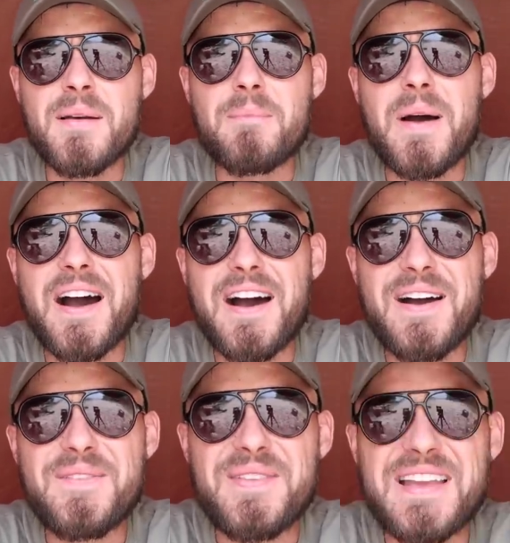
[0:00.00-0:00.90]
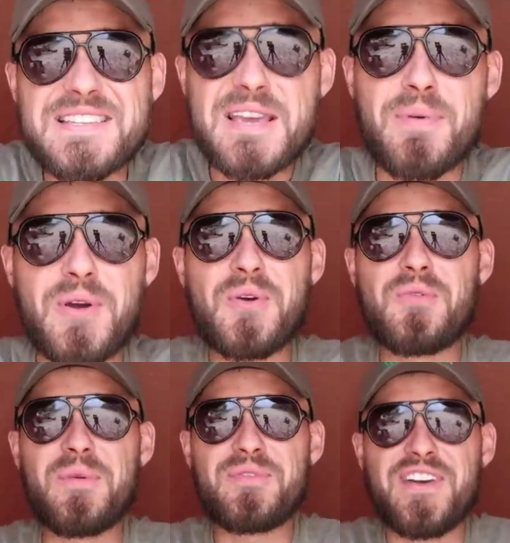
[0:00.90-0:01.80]
But in typical
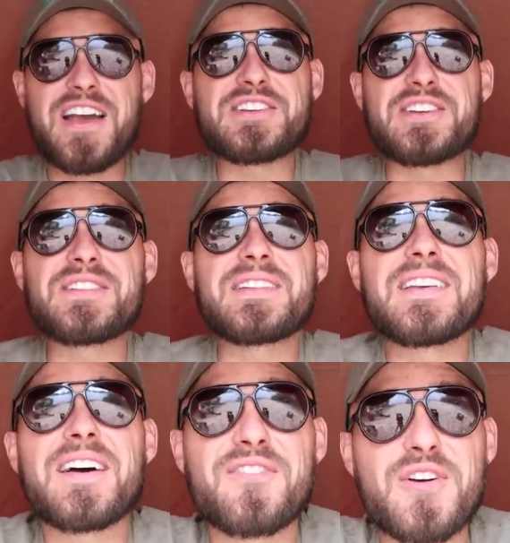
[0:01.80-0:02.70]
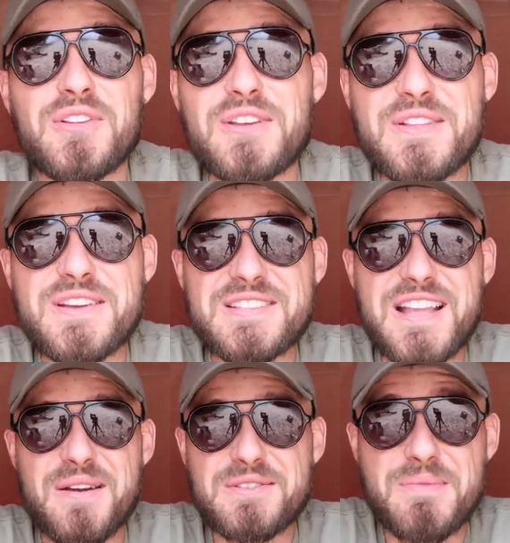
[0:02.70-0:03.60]
Rob fashion, I've got to do this
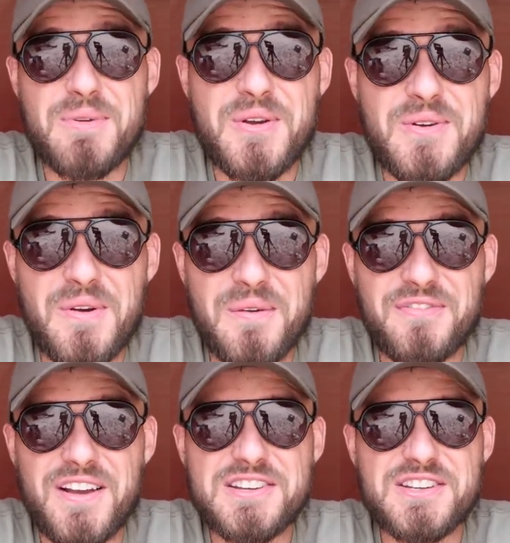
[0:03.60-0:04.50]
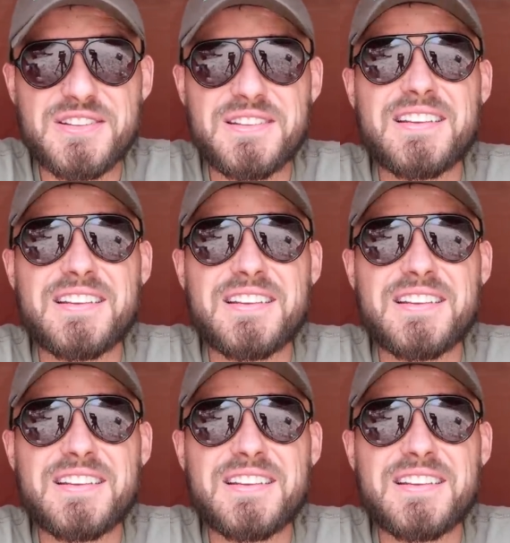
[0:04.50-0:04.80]
now, in typical Rob fashion,